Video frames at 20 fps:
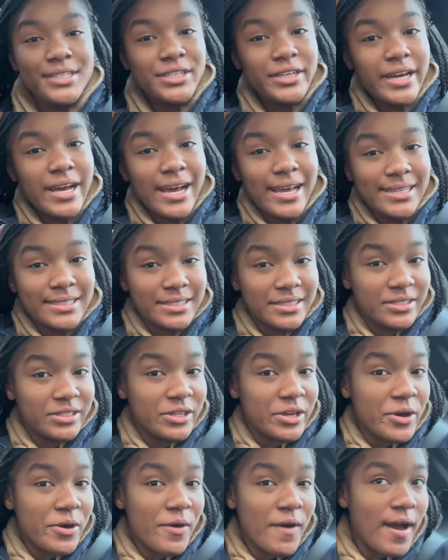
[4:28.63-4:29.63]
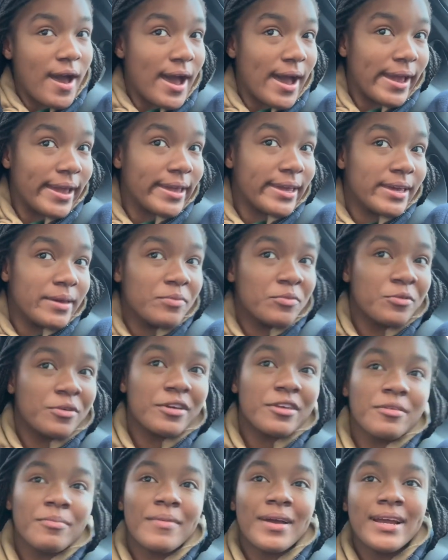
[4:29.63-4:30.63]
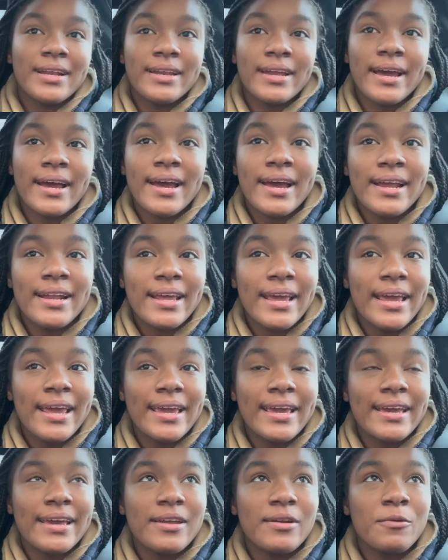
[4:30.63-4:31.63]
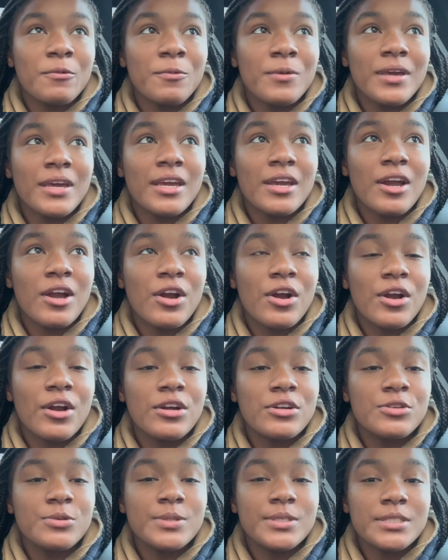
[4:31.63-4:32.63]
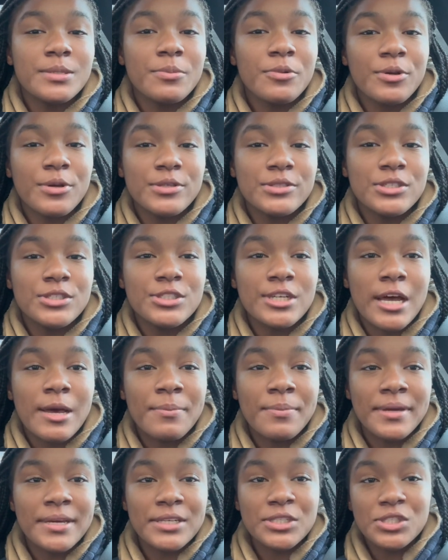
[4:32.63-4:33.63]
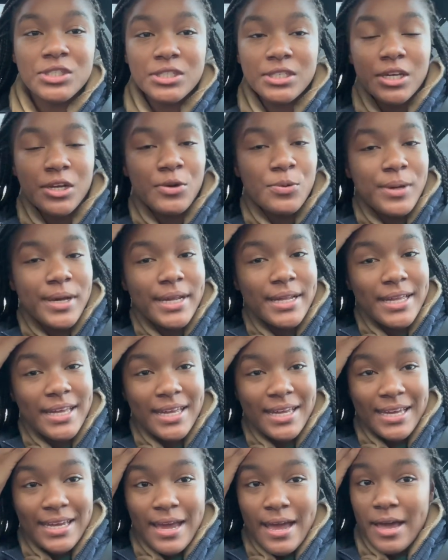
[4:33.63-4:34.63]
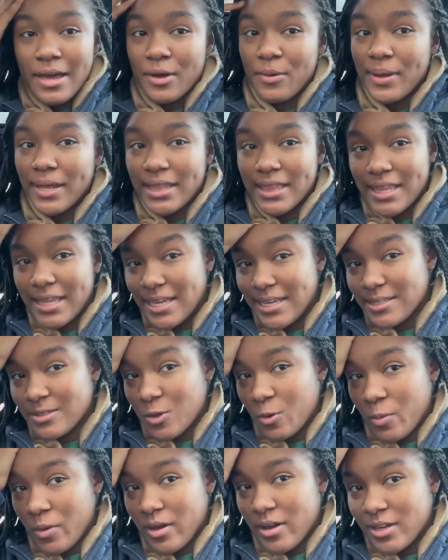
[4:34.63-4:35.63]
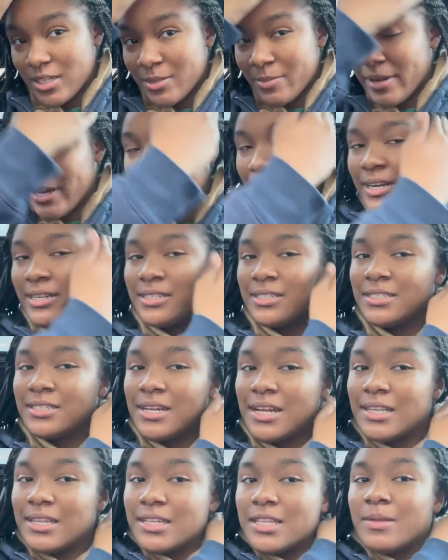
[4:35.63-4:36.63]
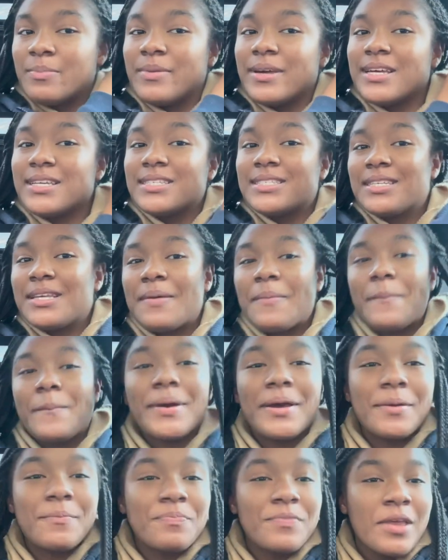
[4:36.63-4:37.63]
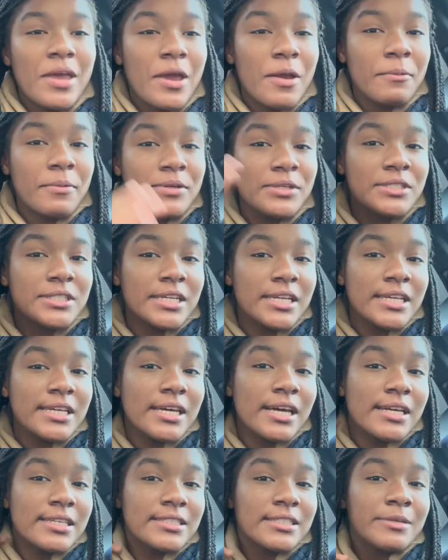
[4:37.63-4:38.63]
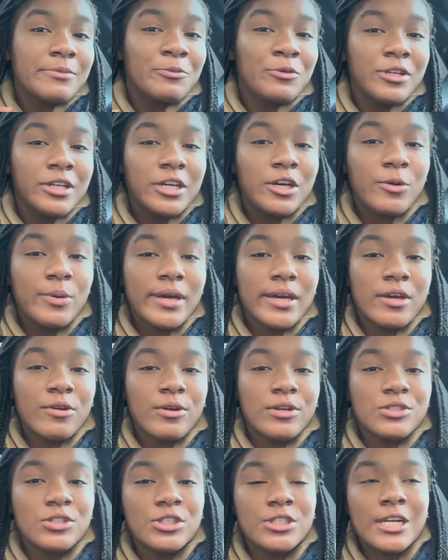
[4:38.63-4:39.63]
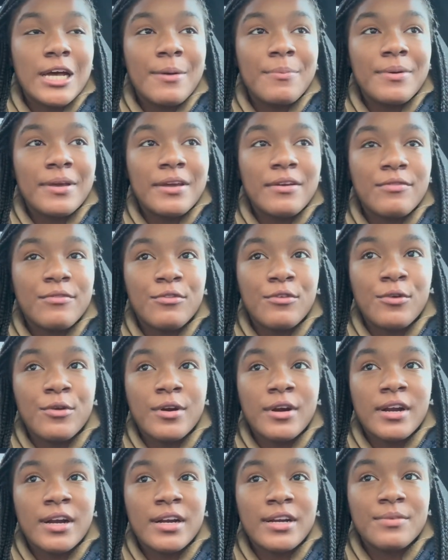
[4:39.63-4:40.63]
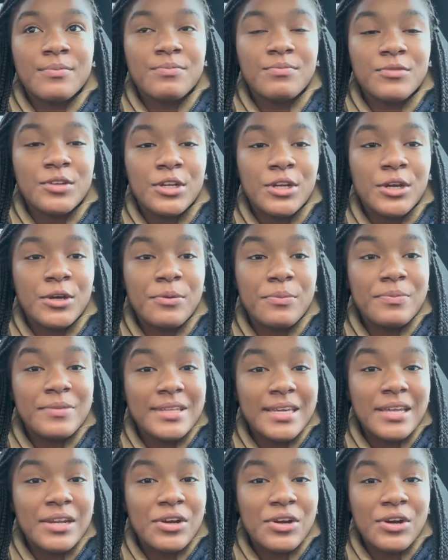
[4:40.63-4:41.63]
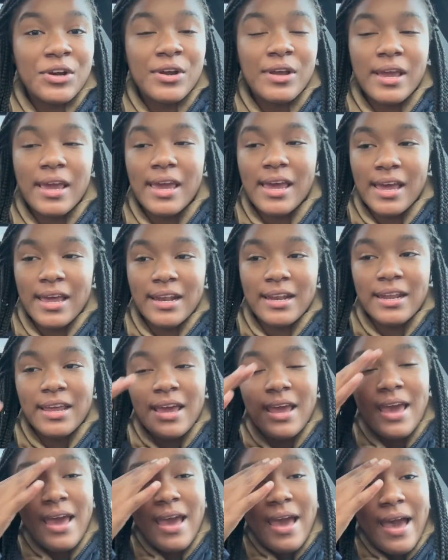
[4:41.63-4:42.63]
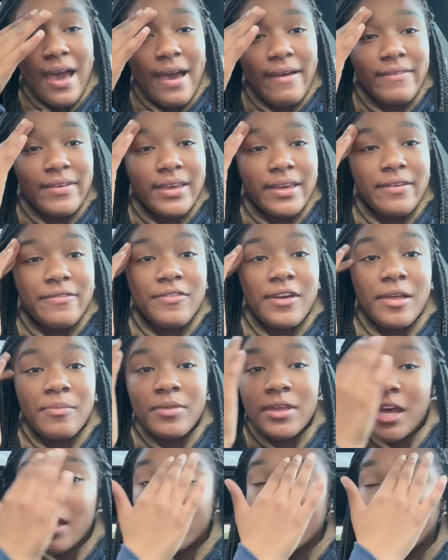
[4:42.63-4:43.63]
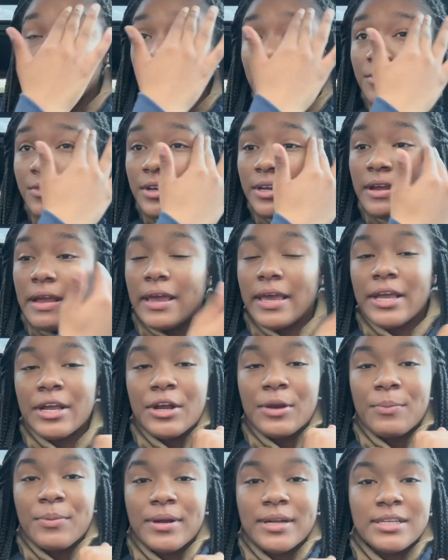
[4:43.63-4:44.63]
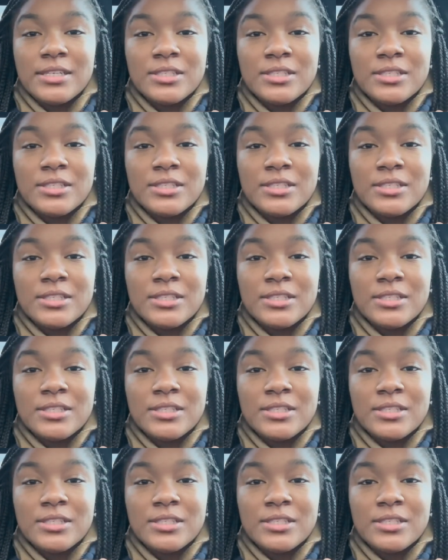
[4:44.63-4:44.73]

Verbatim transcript: you guys, so I am with my dad and we are doing some grocery shopping. Just a quick things. Oh my gosh, my hair does not look the best. But we're just getting some really quick grocery shopping for, you know, dinner and having family coming over here pretty